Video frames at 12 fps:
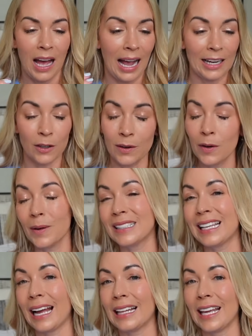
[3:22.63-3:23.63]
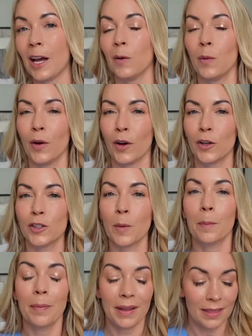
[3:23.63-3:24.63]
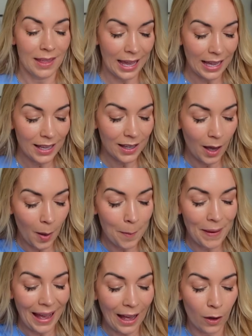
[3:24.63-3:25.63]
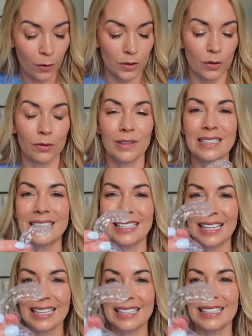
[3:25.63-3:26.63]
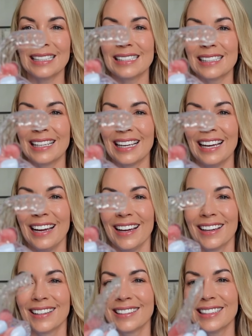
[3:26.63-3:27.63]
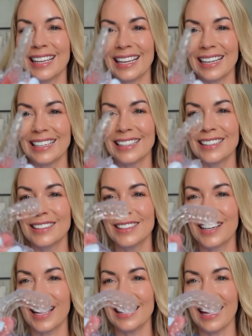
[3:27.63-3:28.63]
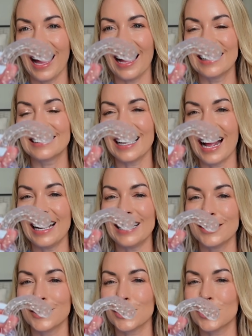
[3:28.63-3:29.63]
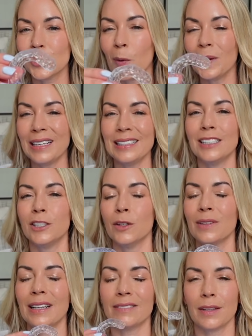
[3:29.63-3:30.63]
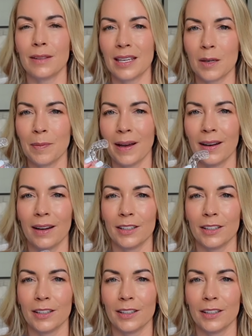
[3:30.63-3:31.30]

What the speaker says: I don't know exactly how it works, but they come out ridiculously clean. Look at that. And it's just so easy. You don't really have to think about it.